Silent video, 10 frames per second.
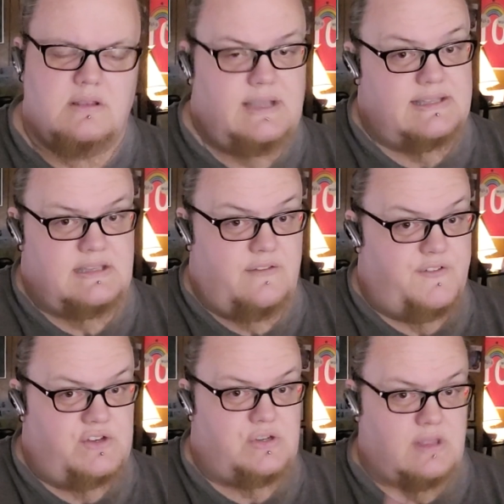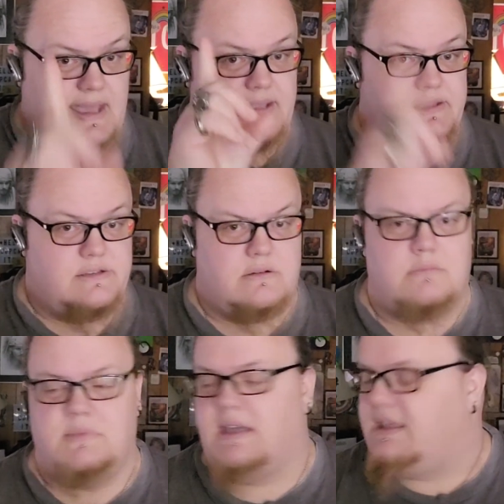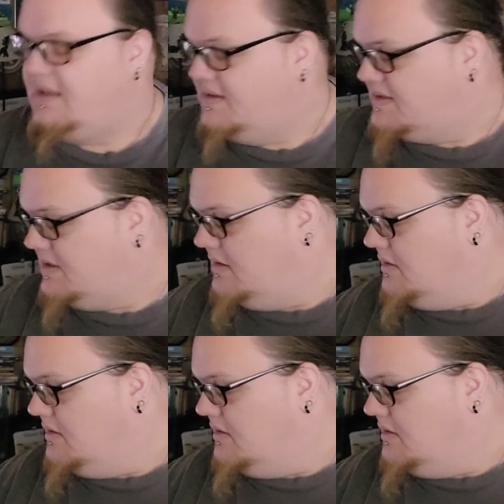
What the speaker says: That's an official hiking term, yuckies.